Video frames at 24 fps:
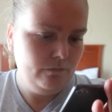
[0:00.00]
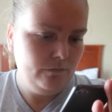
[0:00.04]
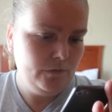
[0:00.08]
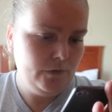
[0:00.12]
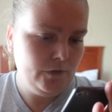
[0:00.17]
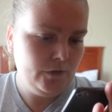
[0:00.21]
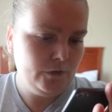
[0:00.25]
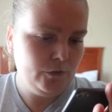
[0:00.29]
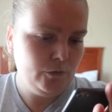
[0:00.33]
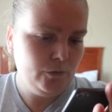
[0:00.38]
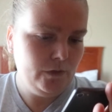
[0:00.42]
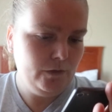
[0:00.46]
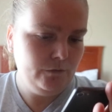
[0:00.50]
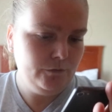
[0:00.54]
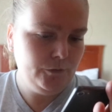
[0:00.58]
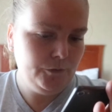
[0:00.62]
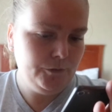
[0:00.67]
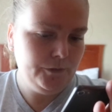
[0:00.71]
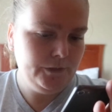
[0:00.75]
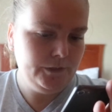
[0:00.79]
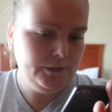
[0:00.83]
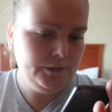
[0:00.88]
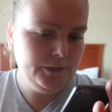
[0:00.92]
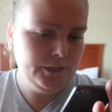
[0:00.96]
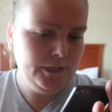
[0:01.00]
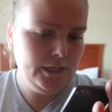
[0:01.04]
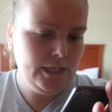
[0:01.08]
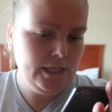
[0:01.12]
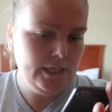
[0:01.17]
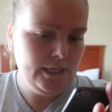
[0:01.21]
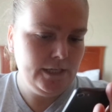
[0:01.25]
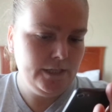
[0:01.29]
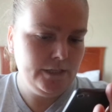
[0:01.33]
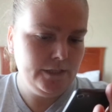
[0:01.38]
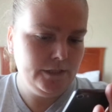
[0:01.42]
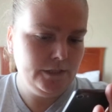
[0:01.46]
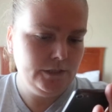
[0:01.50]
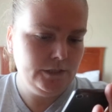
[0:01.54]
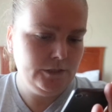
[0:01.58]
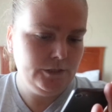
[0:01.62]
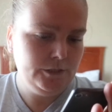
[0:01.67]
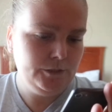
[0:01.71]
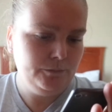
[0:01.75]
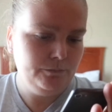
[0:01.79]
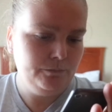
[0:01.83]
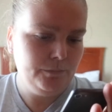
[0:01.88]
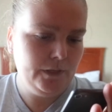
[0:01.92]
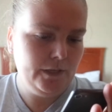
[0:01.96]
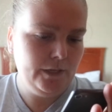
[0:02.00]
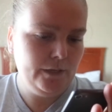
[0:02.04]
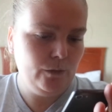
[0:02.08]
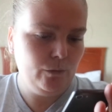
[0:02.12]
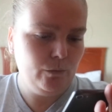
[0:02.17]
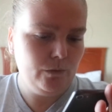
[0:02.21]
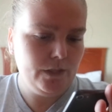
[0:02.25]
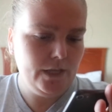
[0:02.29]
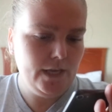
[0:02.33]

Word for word: there are 12 zodiac signs beginning